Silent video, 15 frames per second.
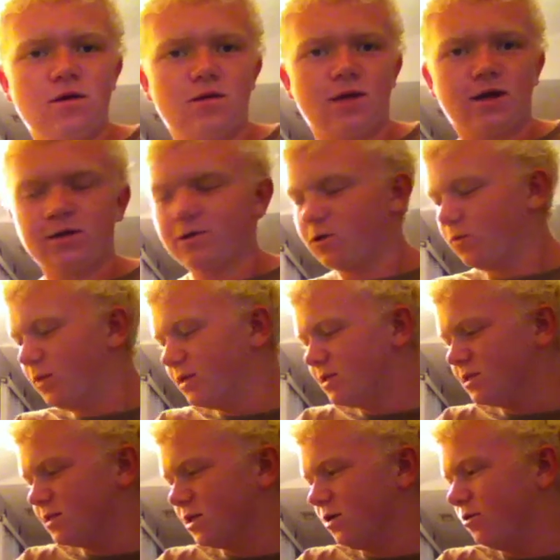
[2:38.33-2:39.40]
like little
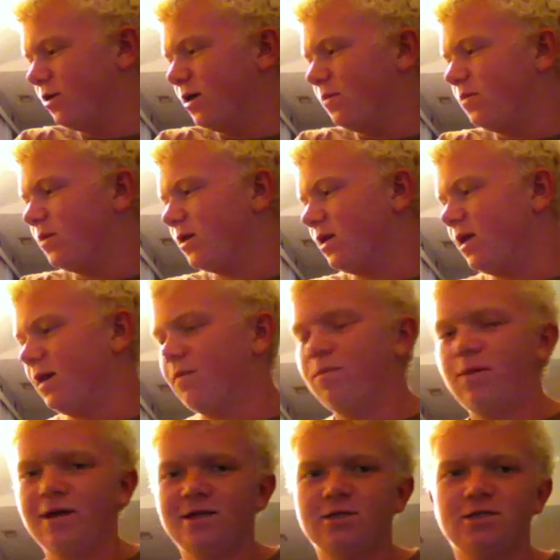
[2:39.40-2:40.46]
pieces of grip. It like
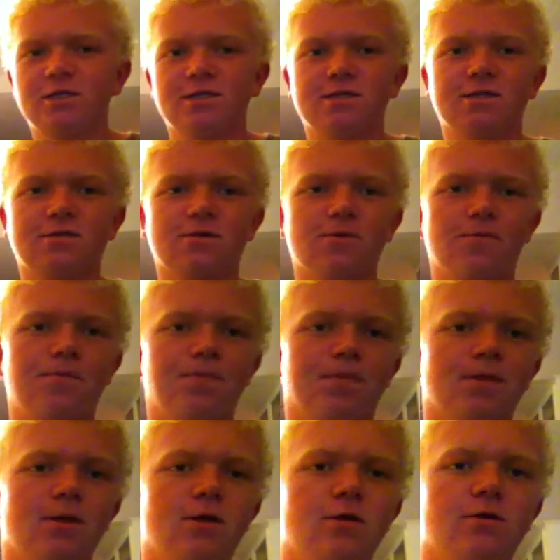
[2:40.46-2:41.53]
pinches
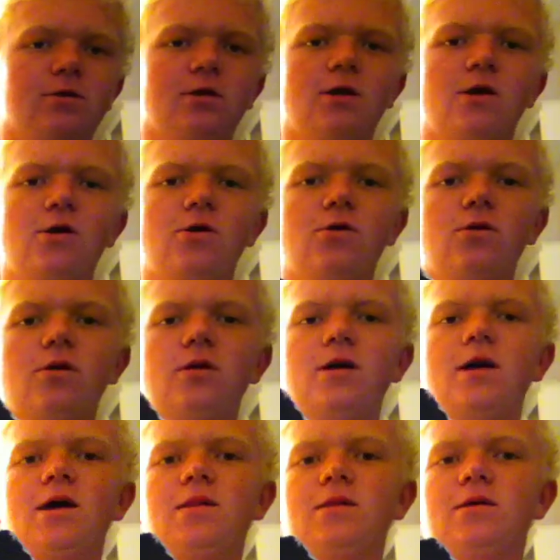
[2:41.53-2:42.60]
your toe,
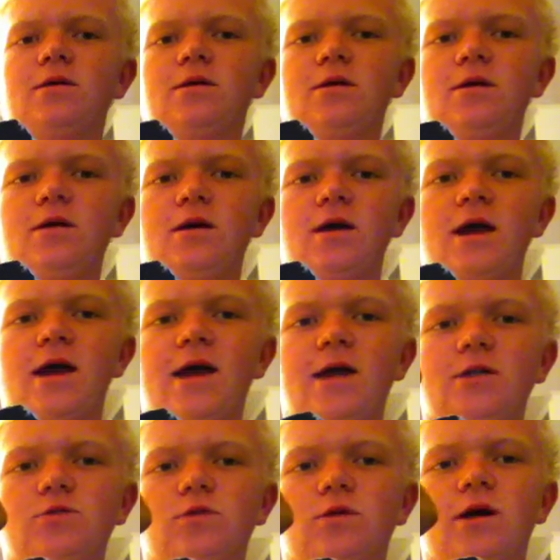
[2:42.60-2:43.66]
and the
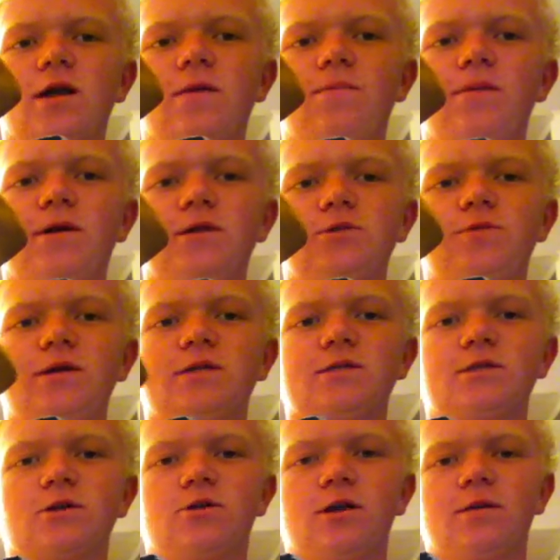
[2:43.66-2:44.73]
edge will kind of pinch
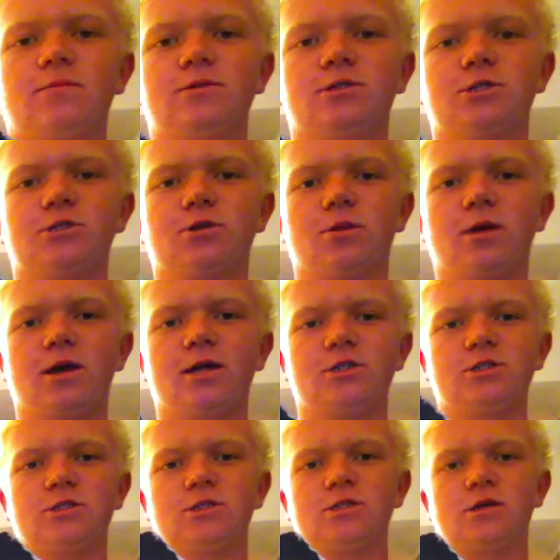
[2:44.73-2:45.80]
pieces of grip, but just on the
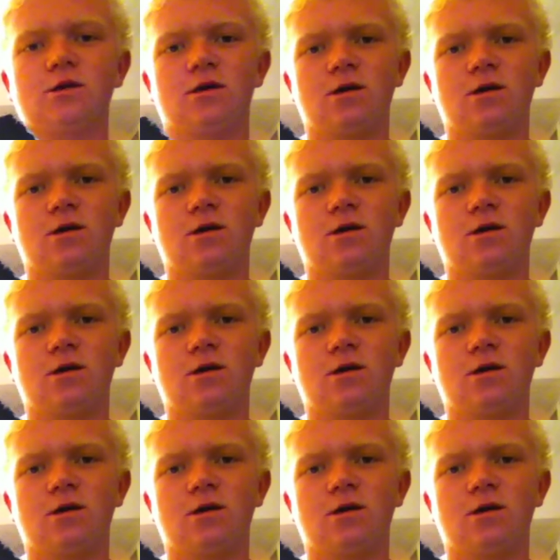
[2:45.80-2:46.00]
edges,